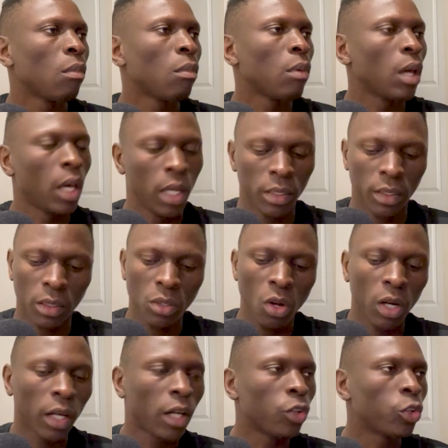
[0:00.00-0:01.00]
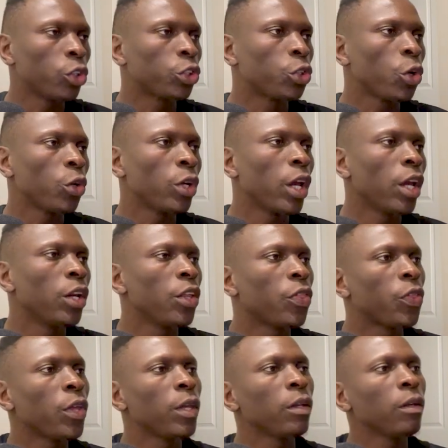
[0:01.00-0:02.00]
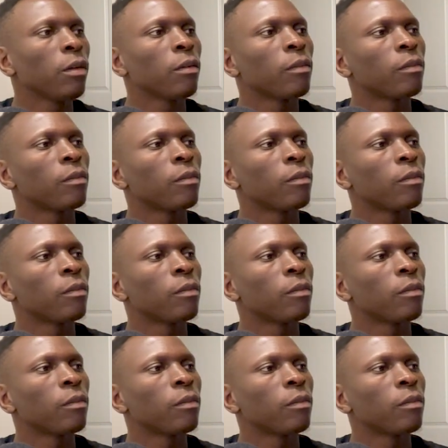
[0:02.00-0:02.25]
It's not gonna return anything